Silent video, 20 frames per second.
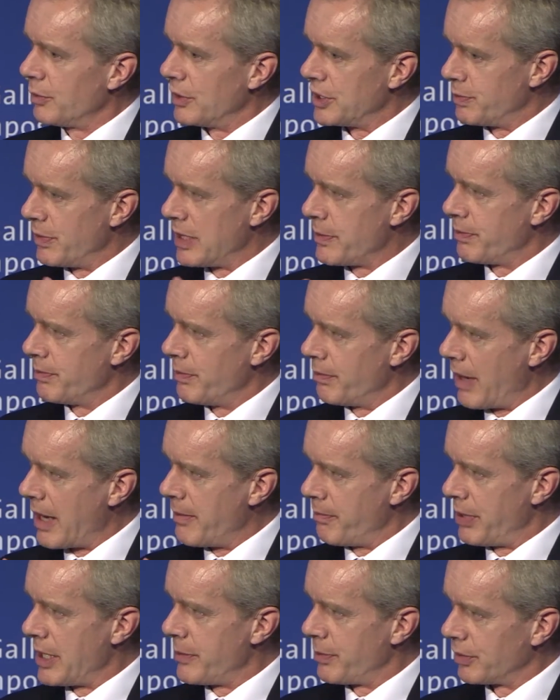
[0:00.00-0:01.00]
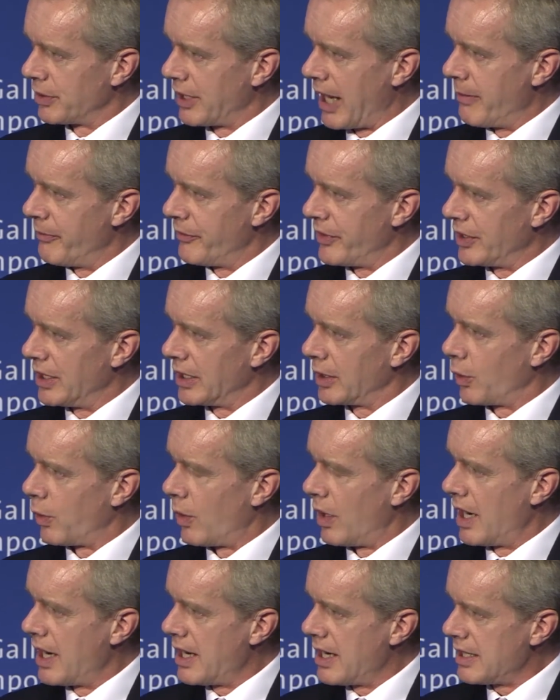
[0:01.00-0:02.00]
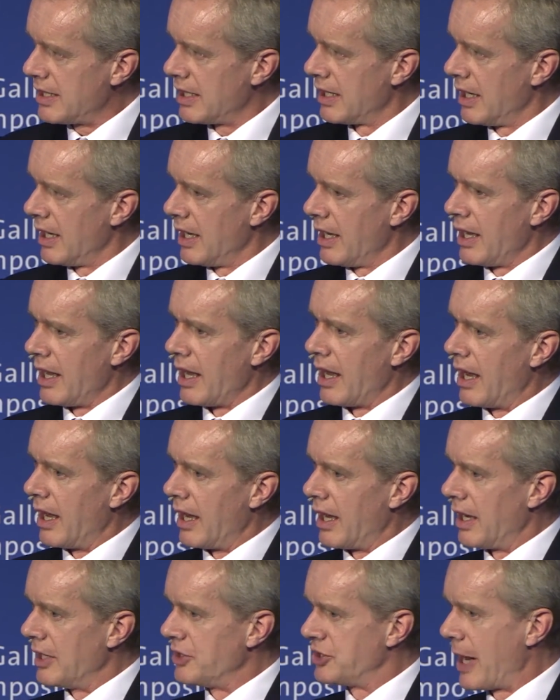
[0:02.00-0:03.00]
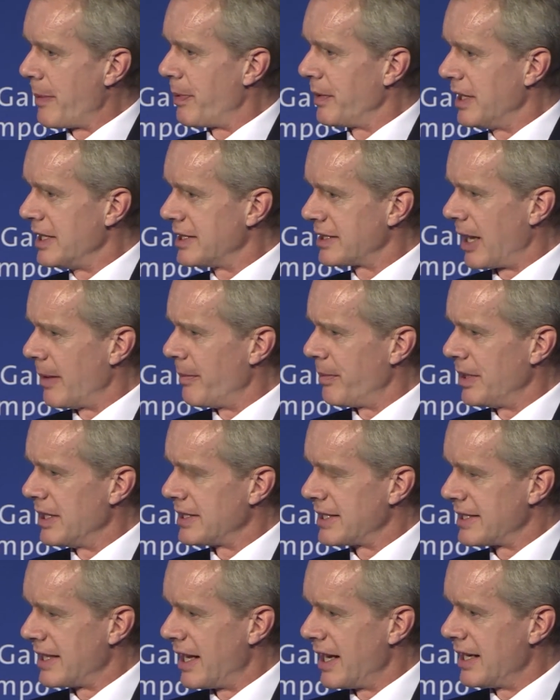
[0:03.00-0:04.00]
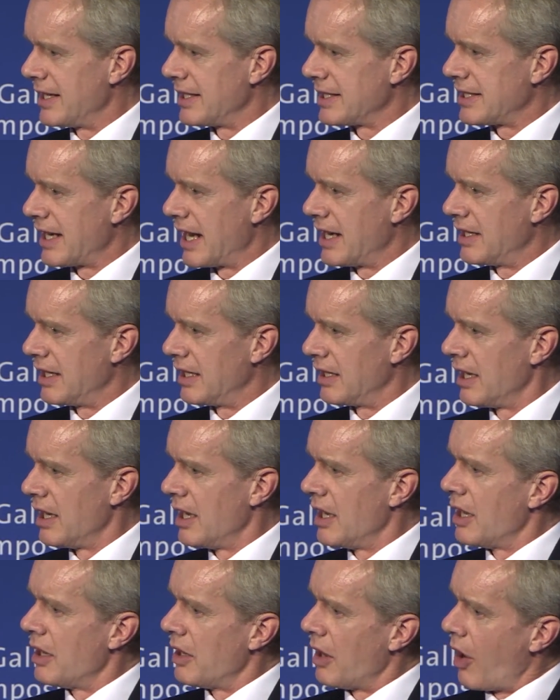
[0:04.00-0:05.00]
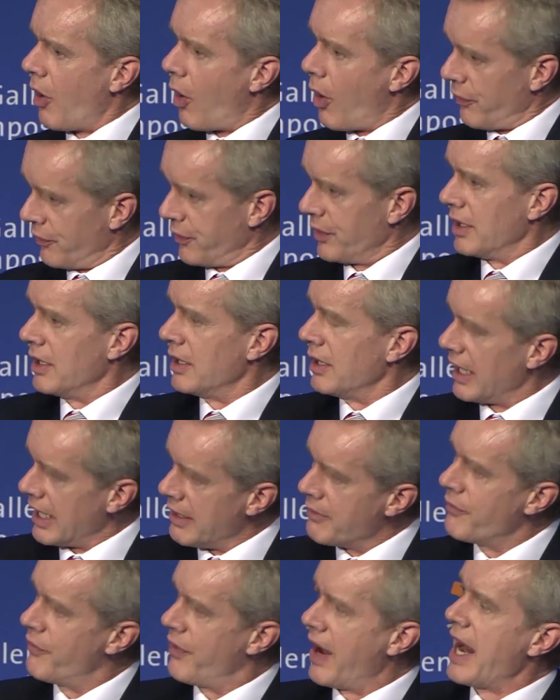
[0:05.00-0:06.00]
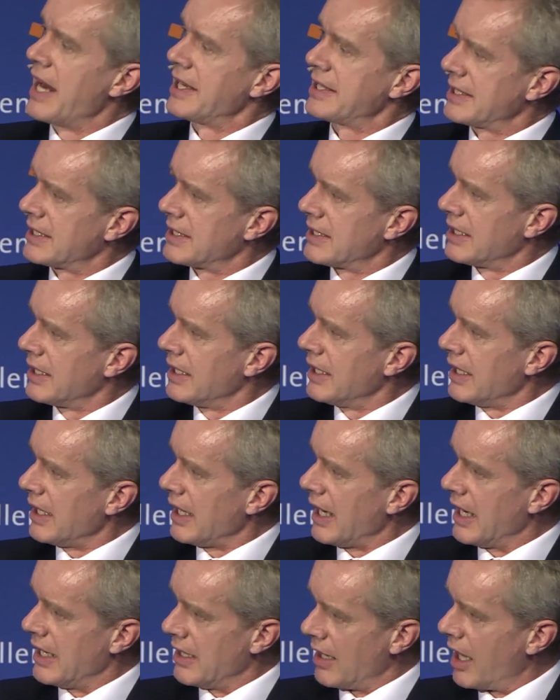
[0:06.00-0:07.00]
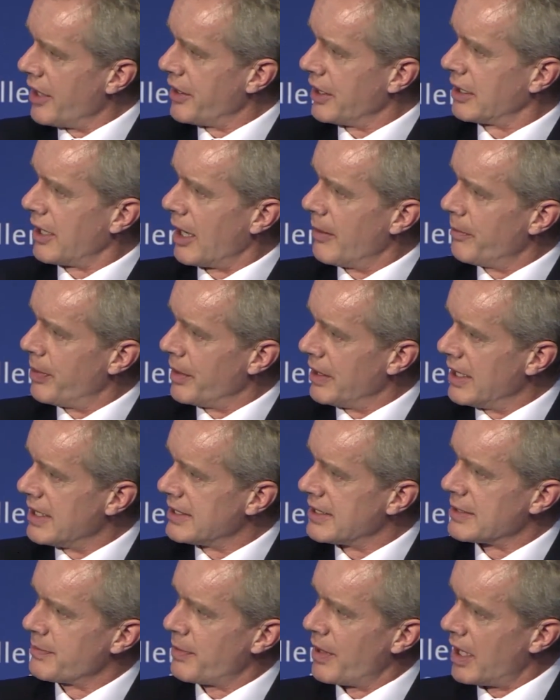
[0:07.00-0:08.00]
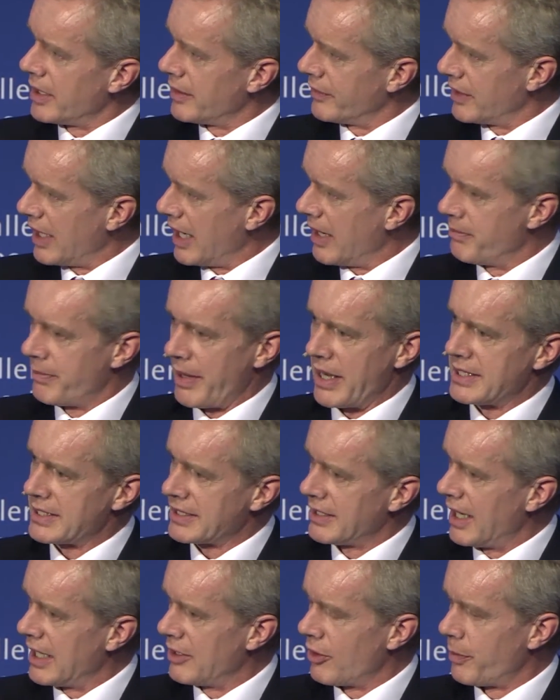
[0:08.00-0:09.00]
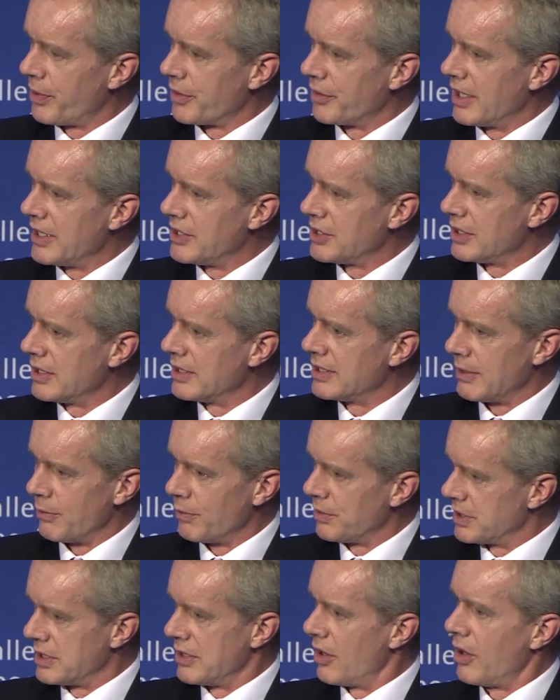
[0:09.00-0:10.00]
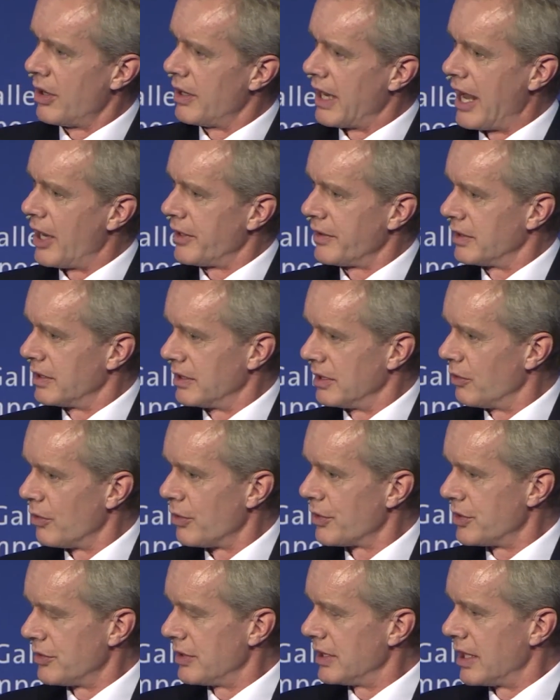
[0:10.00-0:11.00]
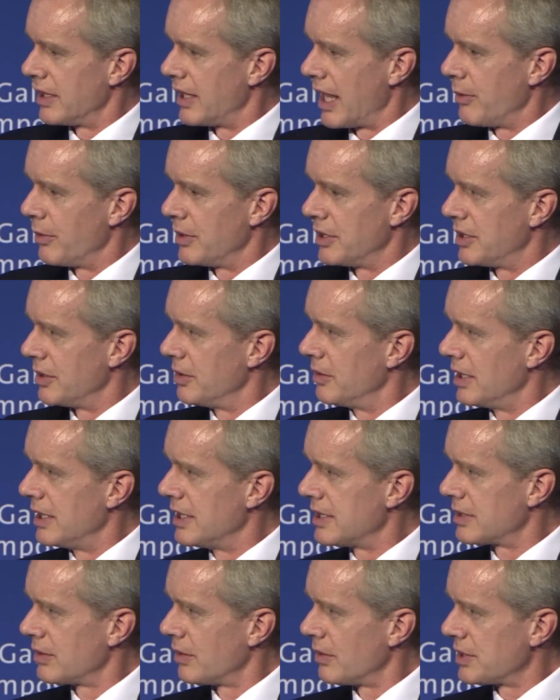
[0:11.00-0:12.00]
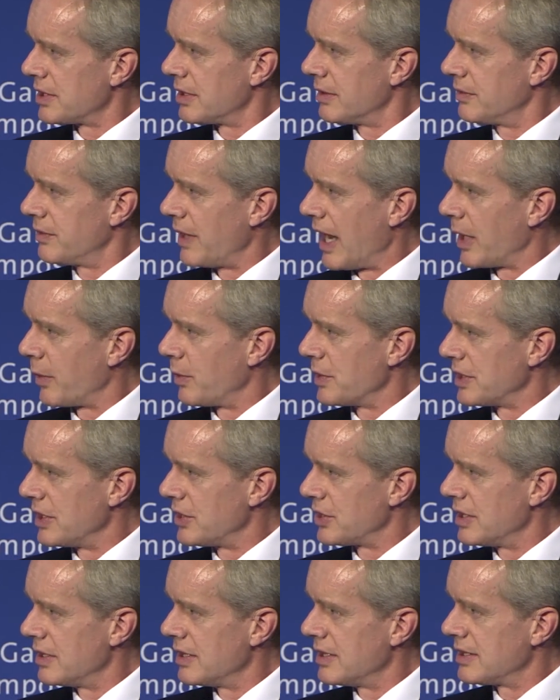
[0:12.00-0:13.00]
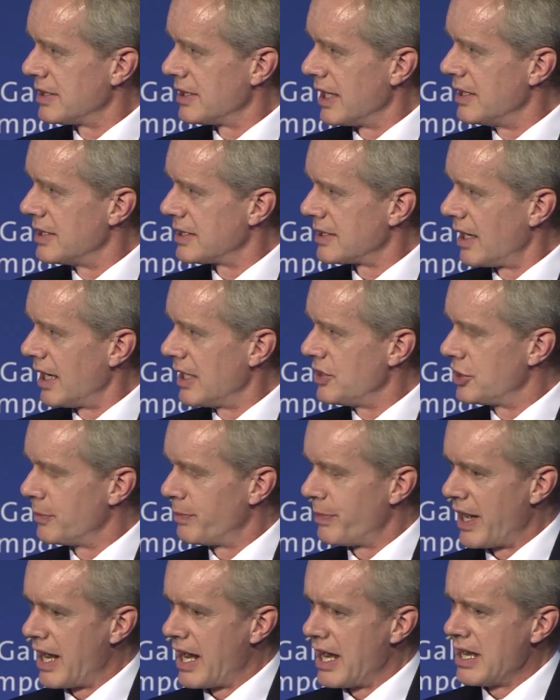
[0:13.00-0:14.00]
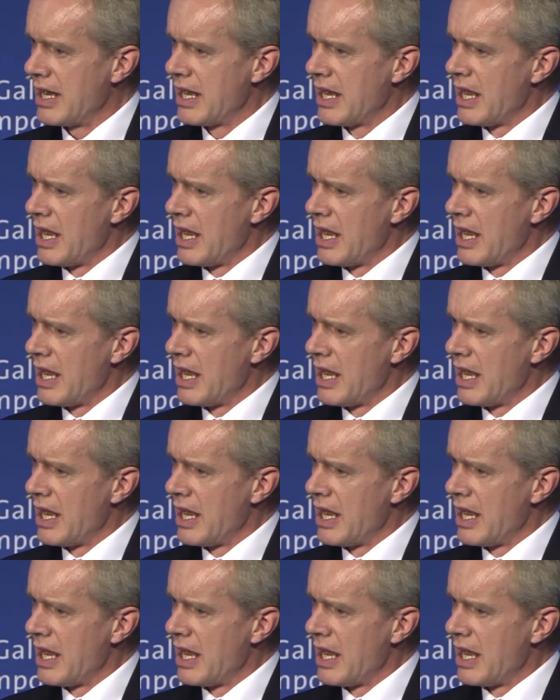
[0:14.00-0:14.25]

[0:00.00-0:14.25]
which meant people kept very quiet. Japanese companies, as I understand it, often invest in other companies as part of their baseline operations. It was not out of the ordinary that they would do these sorts of acquisitions inside Japan.